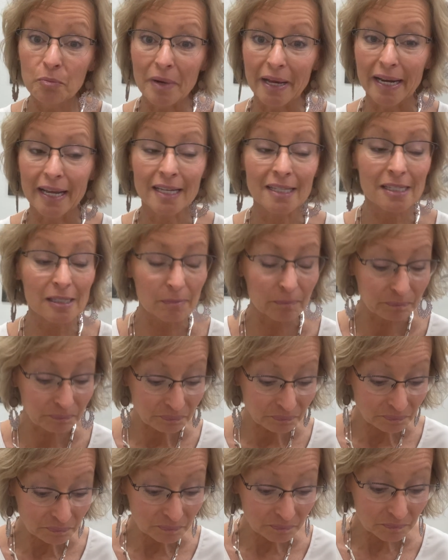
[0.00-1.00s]
minutes.
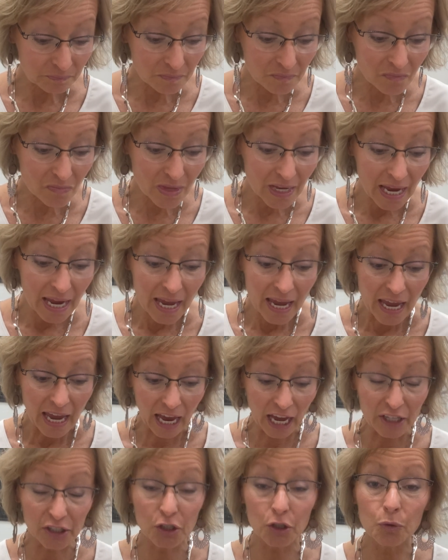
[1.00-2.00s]

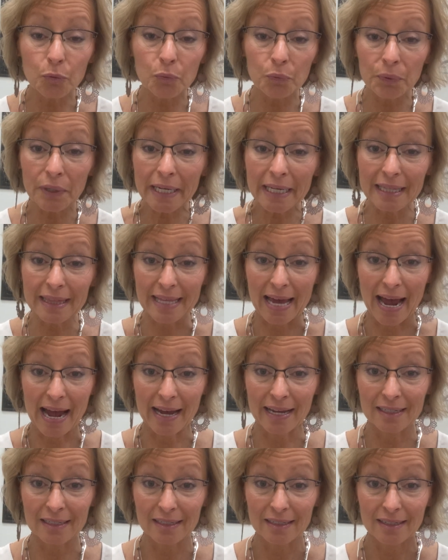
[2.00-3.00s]
And you read
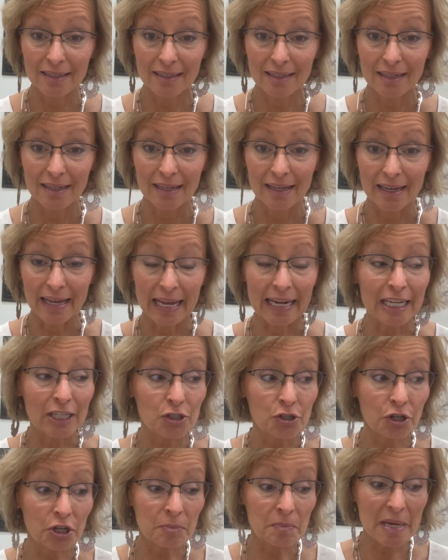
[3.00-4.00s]
that, and it
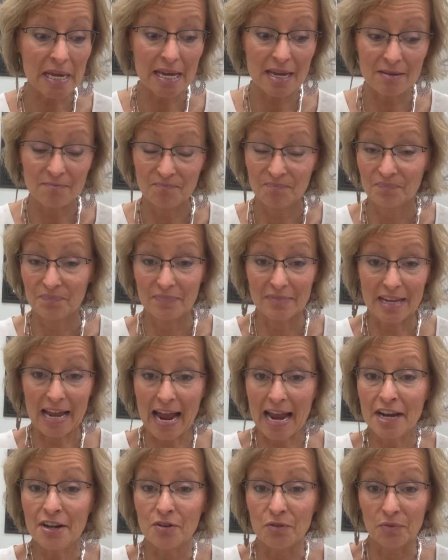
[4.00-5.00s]
took me,
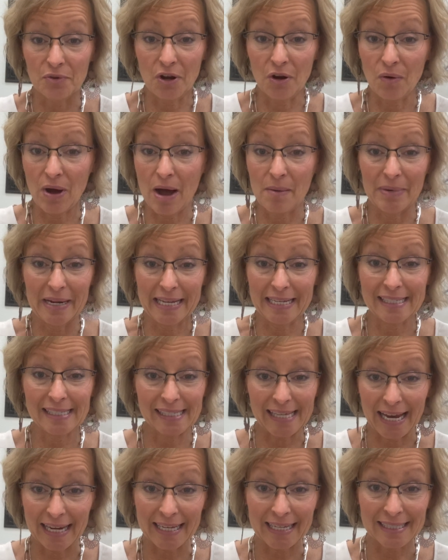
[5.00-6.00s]
I don't know how many
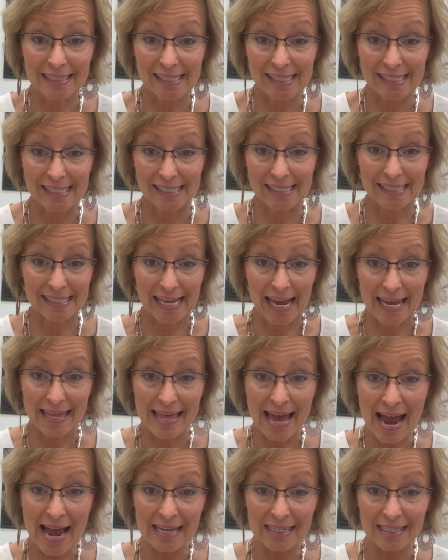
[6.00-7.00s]
seconds to say
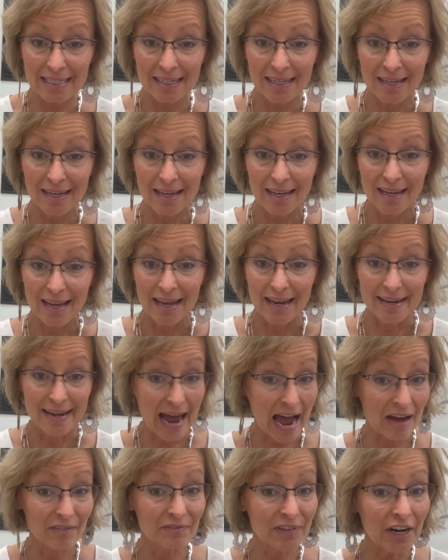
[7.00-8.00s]
that.
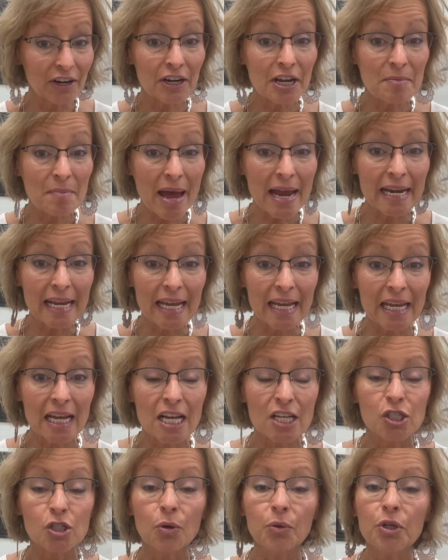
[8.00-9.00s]
Not very many.
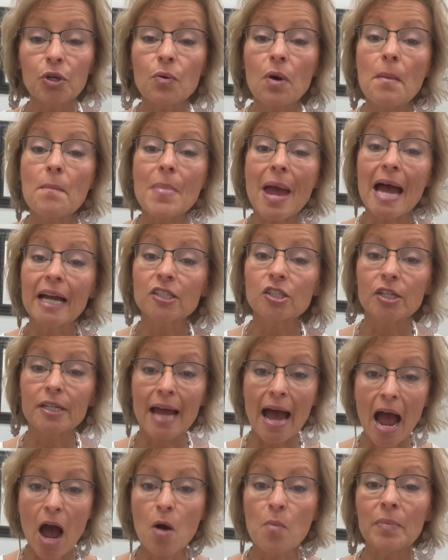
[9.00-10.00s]
So you imagine
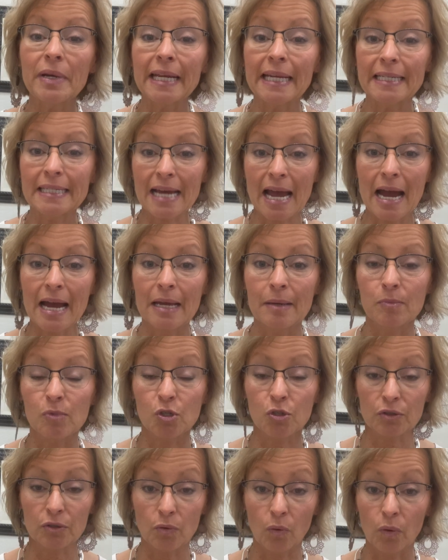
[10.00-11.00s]
how many times
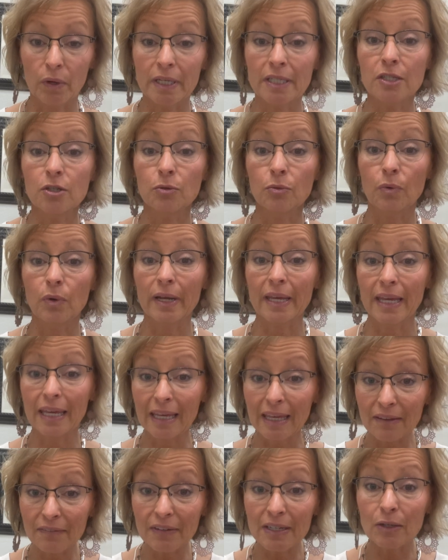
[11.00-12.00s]
you're going to
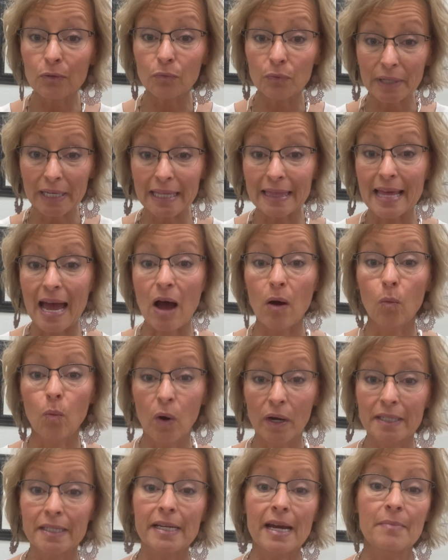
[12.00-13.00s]
even read that
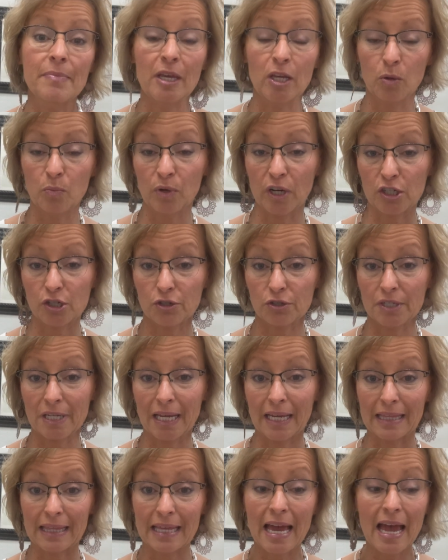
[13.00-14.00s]
one time that you brush your
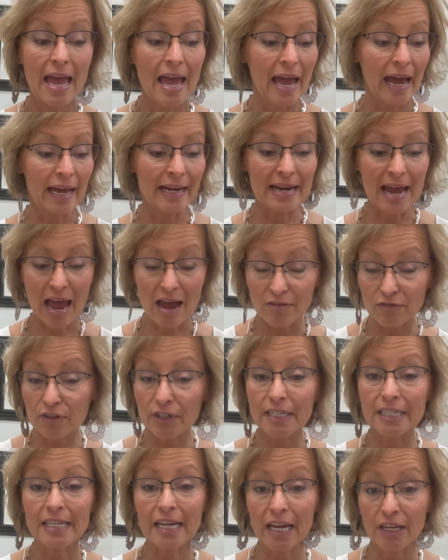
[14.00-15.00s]
teeth. And
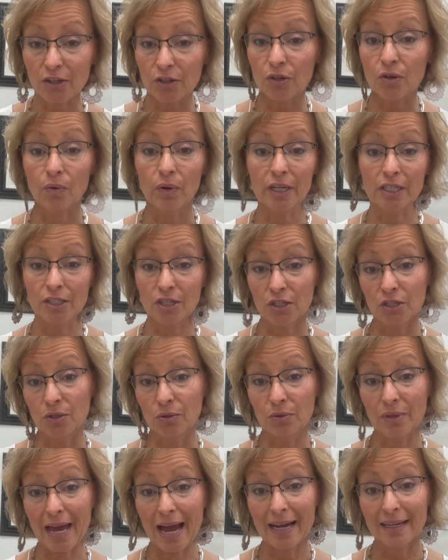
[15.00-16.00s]
every day you're going to do
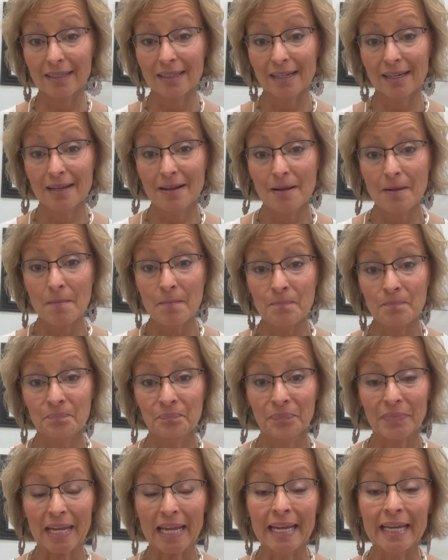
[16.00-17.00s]
that.
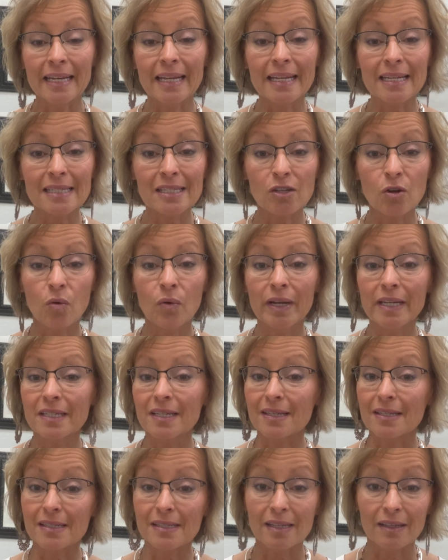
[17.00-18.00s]
It is going
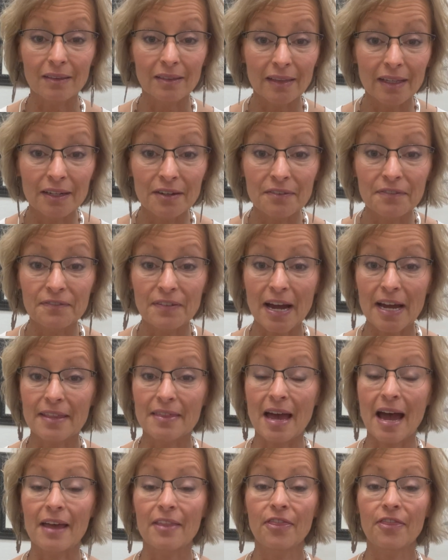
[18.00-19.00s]
to solidify
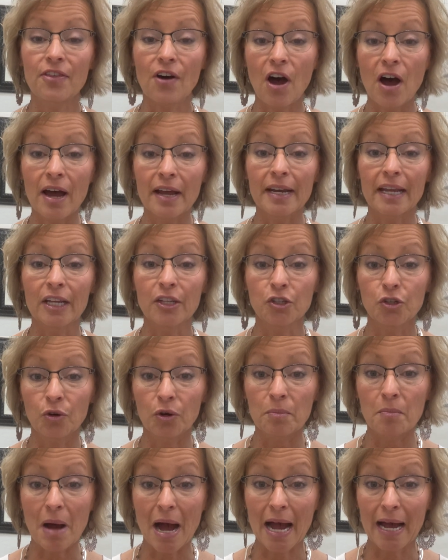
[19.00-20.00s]
that thought in
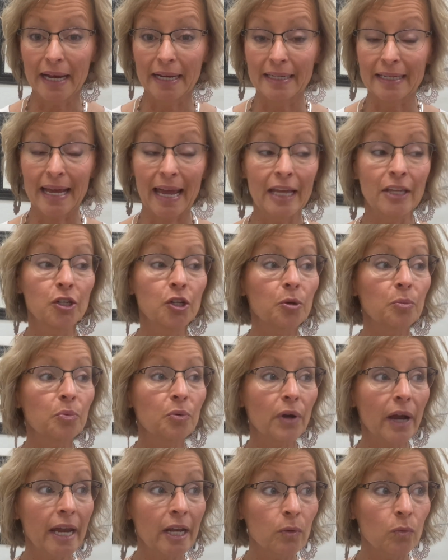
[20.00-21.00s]
your mind, and your
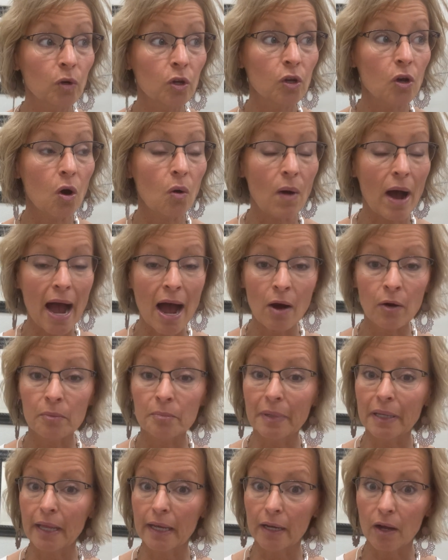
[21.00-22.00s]
brain will go out and
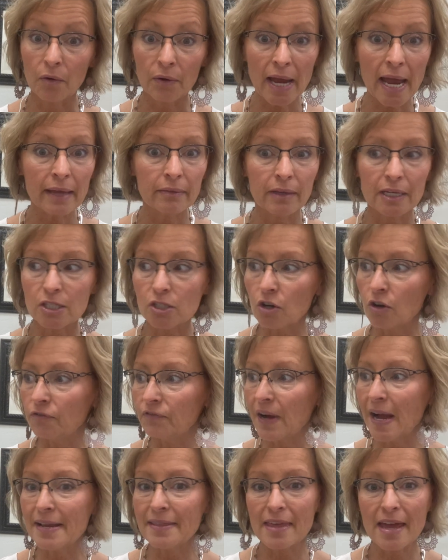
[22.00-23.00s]
be like, okay, let's go
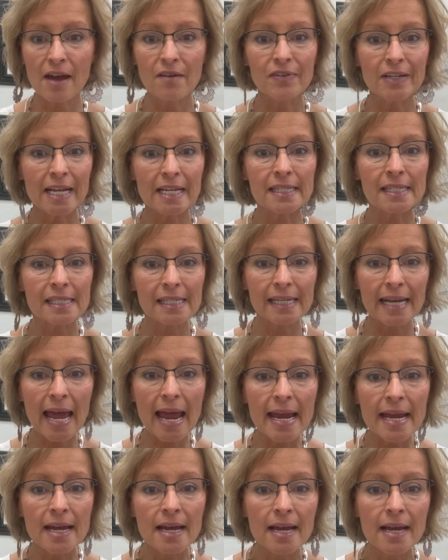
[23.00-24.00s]
find the evidence
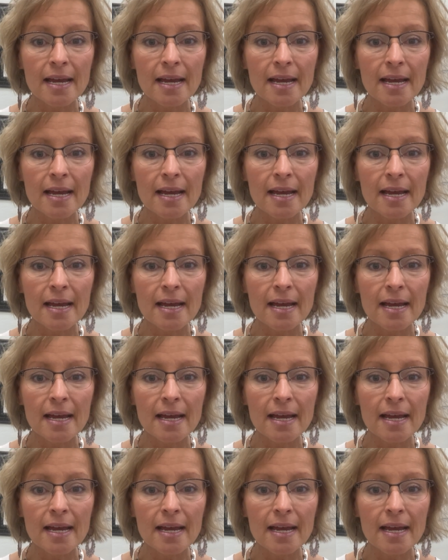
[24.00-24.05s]
today.